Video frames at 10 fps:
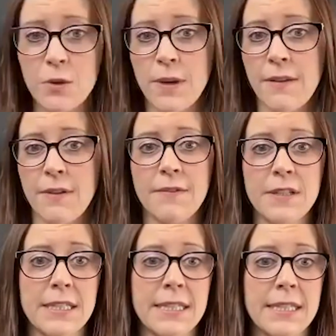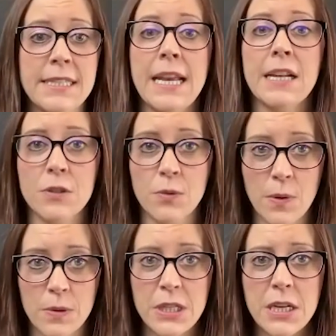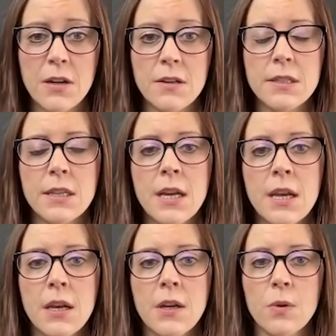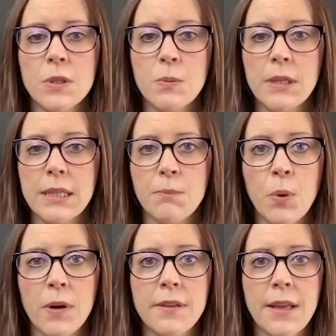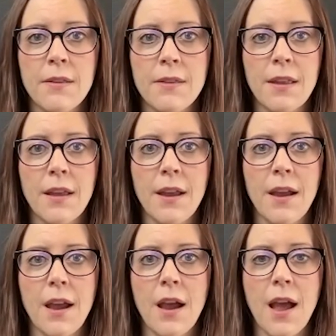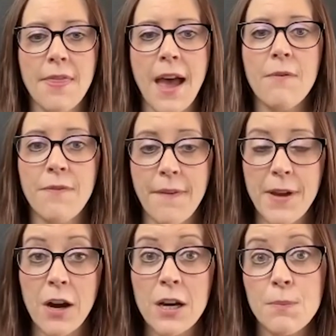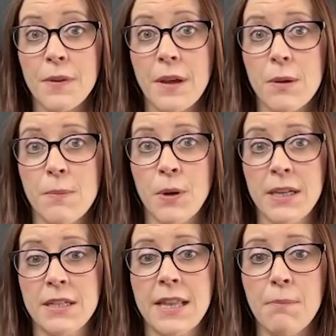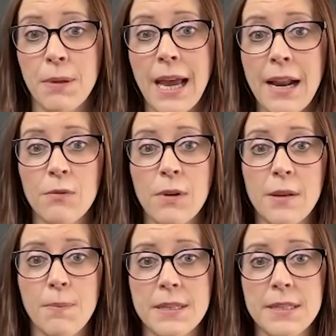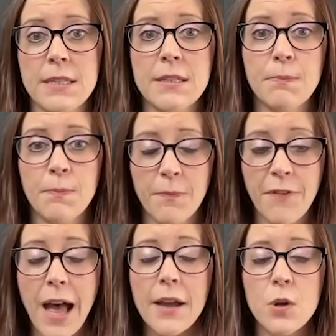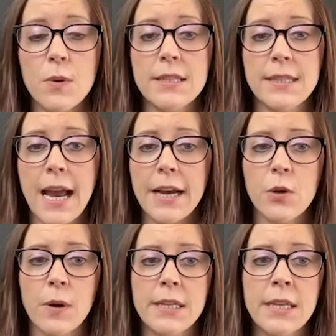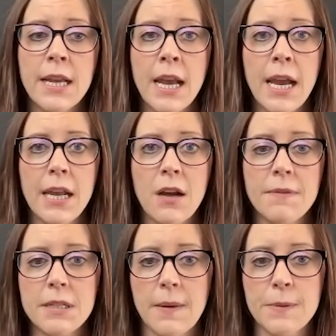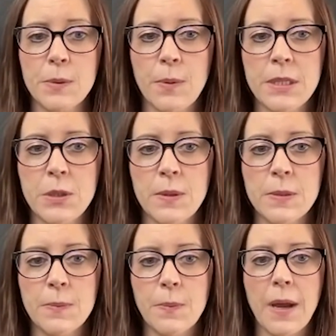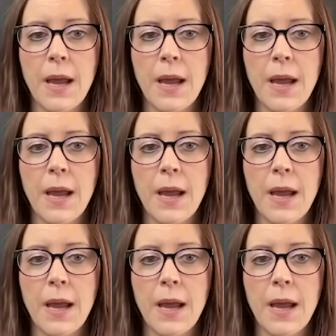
Do we have enough to sustain us through those years? It's really important that the variable that we put into that plan around the business value is accurate. And oftentimes what we do is,